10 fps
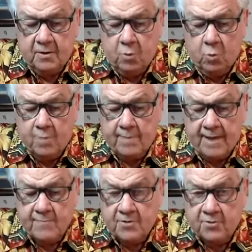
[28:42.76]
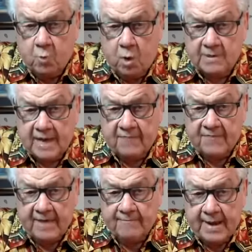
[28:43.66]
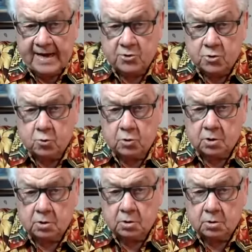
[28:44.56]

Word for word: when my mother walked out that back door,